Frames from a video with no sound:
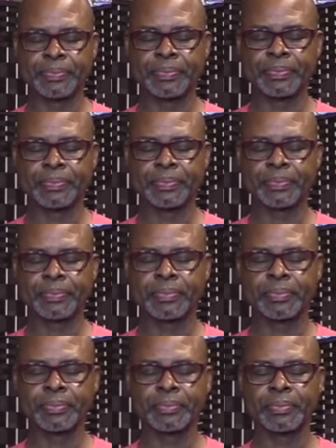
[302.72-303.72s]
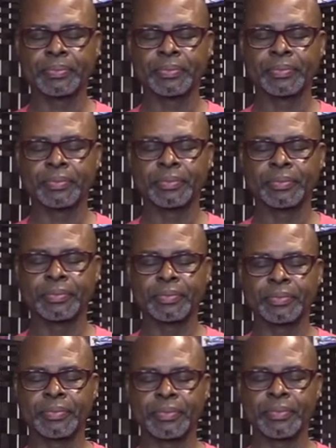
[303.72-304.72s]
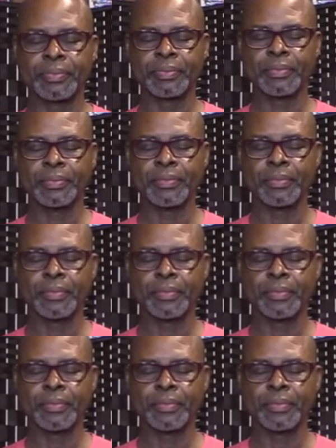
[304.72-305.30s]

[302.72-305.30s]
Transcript: (silence)